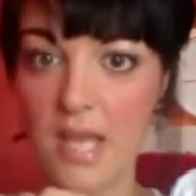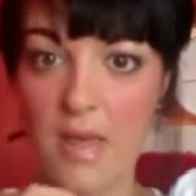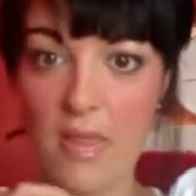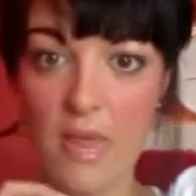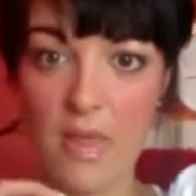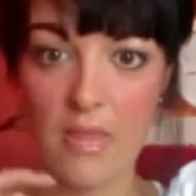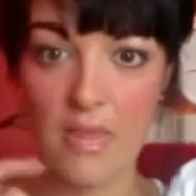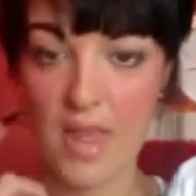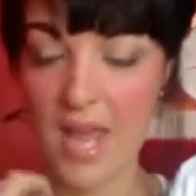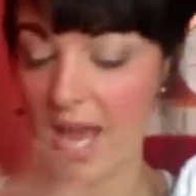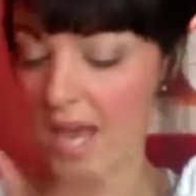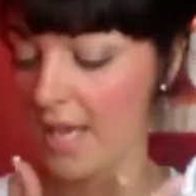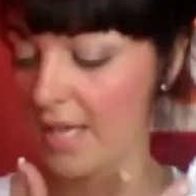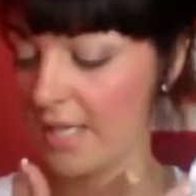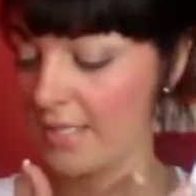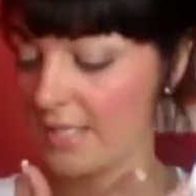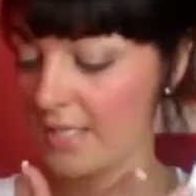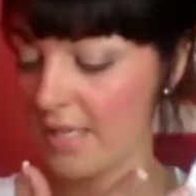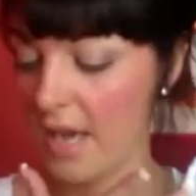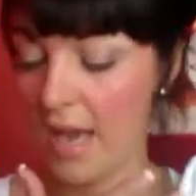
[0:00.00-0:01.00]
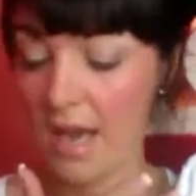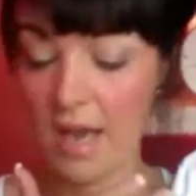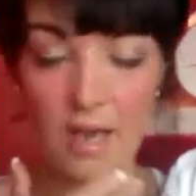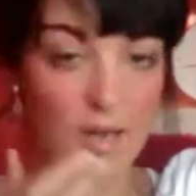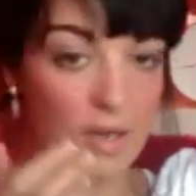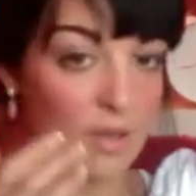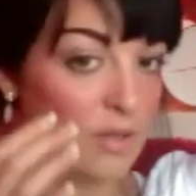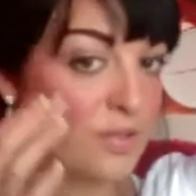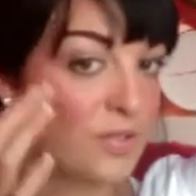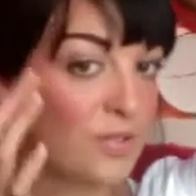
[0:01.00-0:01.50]
and then the eyes
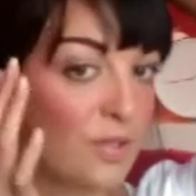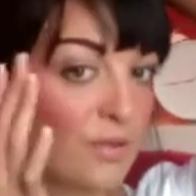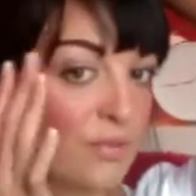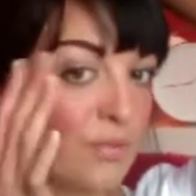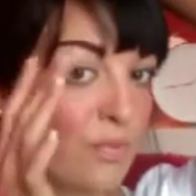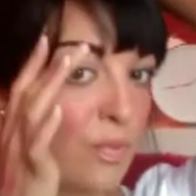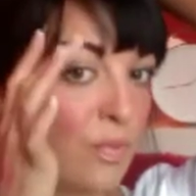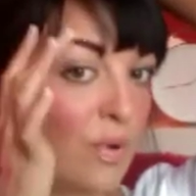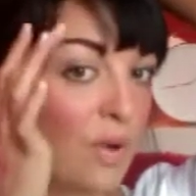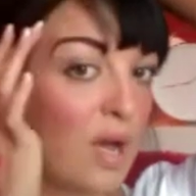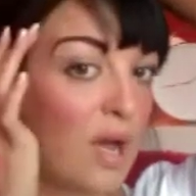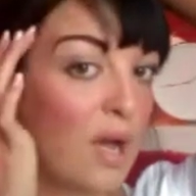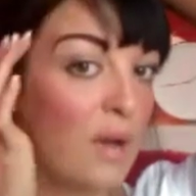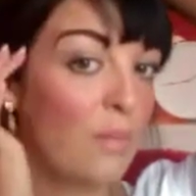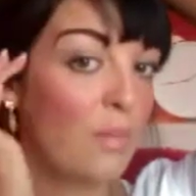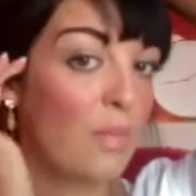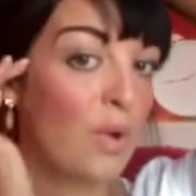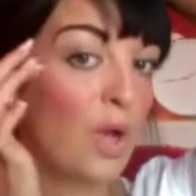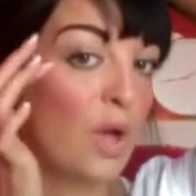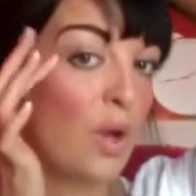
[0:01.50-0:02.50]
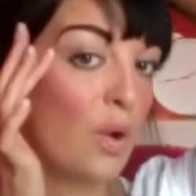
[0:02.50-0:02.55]
are sort of